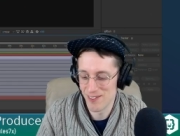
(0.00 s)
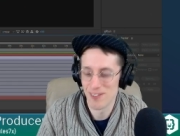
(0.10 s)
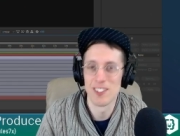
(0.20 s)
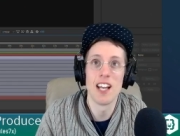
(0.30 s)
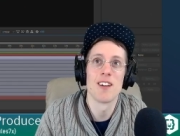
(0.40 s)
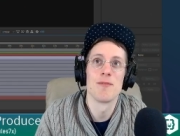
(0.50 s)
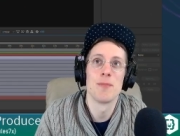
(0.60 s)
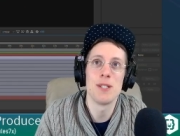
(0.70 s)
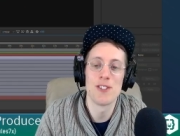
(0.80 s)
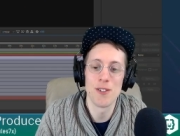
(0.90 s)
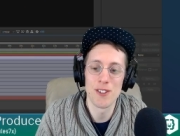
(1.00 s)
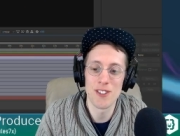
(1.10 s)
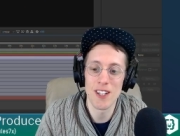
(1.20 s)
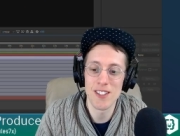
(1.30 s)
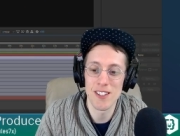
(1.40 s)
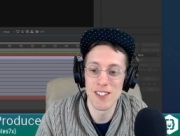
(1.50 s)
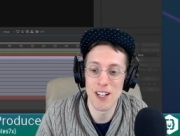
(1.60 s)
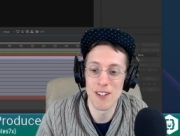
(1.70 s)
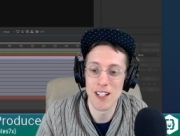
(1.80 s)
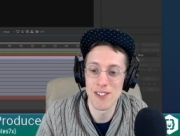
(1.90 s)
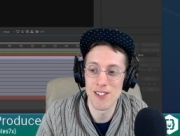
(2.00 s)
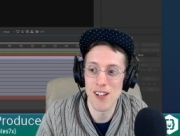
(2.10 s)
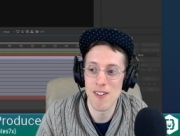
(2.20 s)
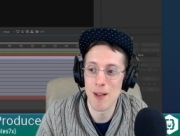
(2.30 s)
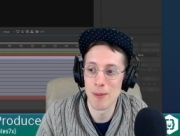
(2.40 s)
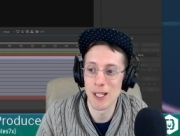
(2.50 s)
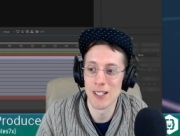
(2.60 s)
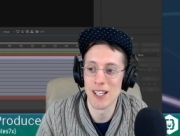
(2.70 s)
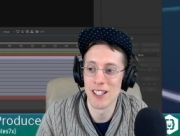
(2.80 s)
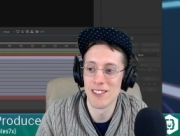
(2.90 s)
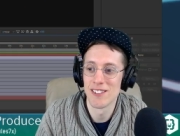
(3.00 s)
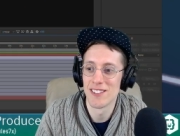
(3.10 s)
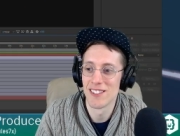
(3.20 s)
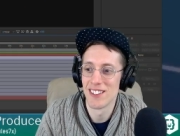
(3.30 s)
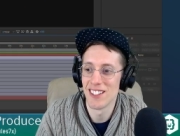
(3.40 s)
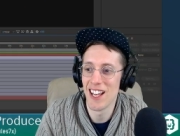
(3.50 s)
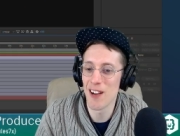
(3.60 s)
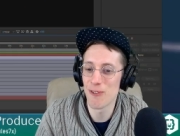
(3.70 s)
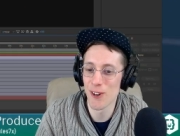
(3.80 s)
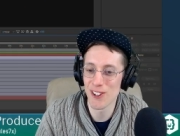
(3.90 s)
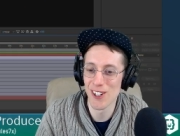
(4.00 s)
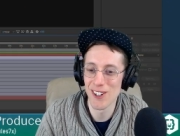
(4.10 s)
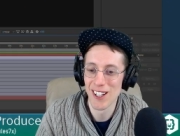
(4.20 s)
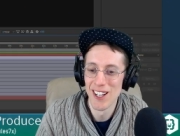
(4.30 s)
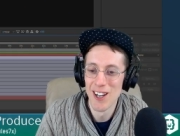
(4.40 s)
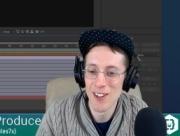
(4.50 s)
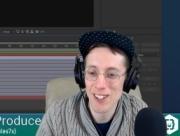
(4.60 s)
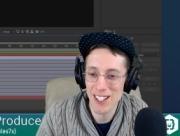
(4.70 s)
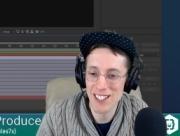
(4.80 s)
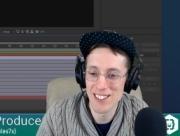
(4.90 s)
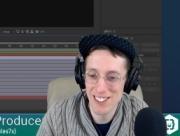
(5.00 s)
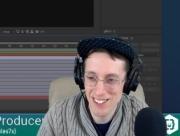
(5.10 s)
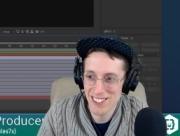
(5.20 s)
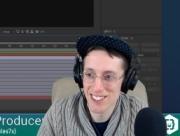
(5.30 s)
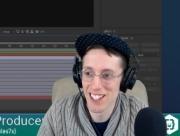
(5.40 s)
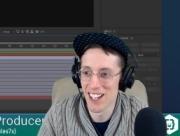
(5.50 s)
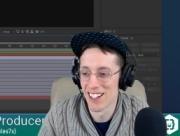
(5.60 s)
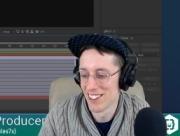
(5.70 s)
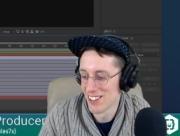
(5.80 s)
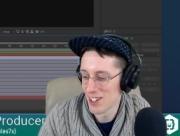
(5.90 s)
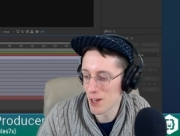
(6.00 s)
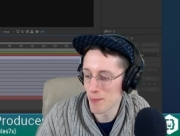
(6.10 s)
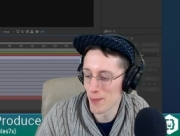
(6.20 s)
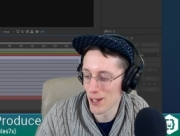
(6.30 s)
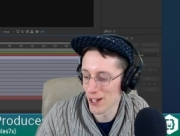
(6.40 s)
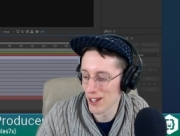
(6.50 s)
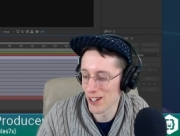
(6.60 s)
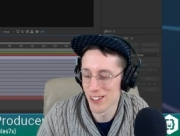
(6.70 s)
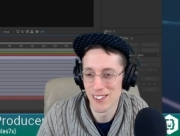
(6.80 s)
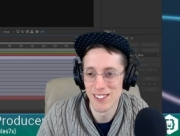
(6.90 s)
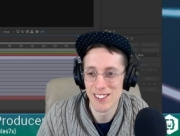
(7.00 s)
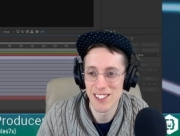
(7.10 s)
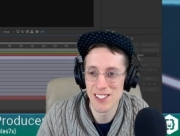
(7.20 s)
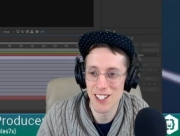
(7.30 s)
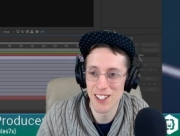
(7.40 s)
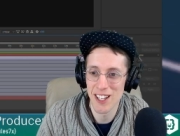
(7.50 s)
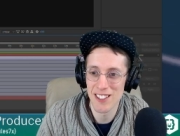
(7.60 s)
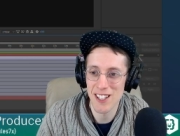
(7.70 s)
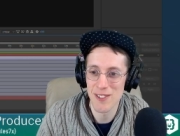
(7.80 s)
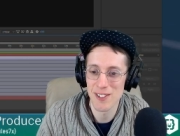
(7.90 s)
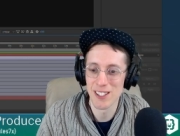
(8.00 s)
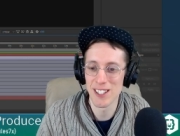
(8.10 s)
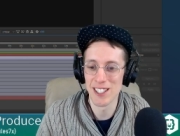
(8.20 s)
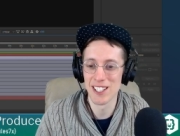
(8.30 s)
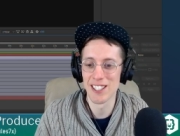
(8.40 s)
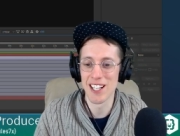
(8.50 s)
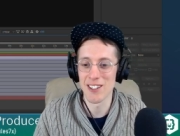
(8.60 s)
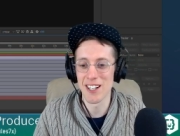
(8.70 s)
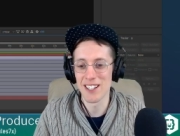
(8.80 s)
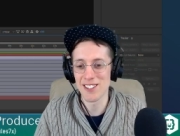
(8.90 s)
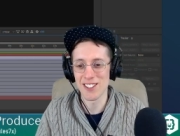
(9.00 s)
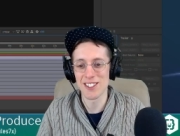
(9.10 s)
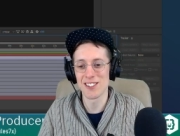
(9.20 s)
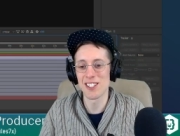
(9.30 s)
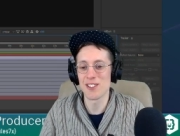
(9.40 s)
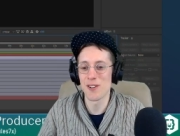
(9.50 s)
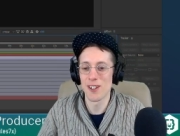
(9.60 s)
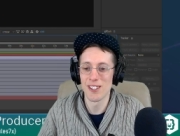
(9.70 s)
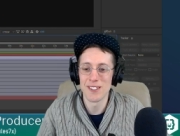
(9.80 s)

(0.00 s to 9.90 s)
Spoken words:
Yeah, please do. There's lots of Necrodancer stuff happening in that. Yeah, Fourth Noah is, yeah, he's done a lot of stuff in the Necrodancer Discord.